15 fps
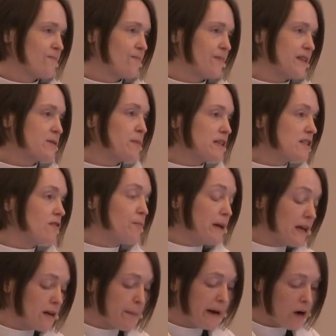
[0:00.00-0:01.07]
This must have
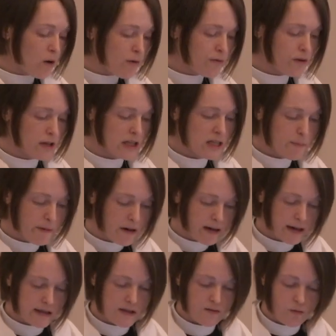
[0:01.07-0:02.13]
been a powerful
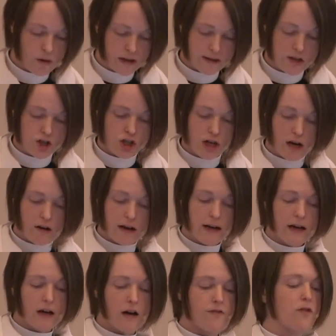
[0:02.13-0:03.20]
experience of what the
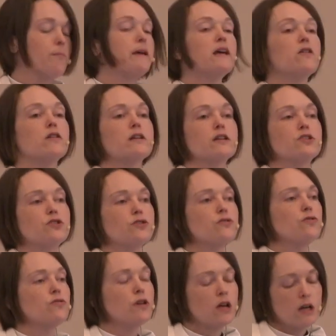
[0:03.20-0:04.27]
sharing of a meal can
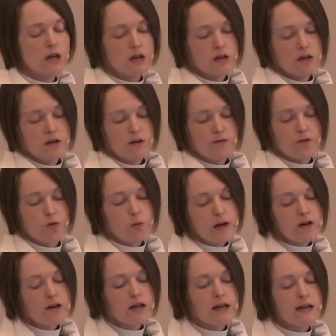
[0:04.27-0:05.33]
do for
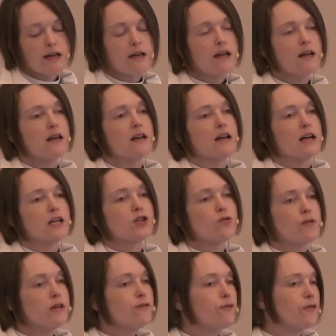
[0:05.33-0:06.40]
weary and
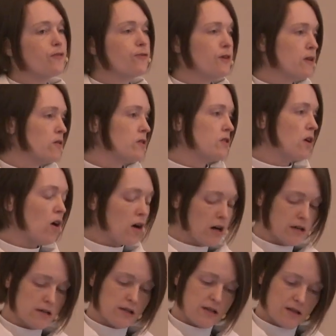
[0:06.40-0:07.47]
grief-filled
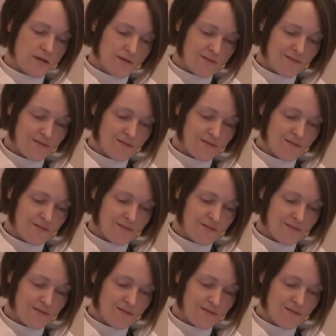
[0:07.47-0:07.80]
hearts,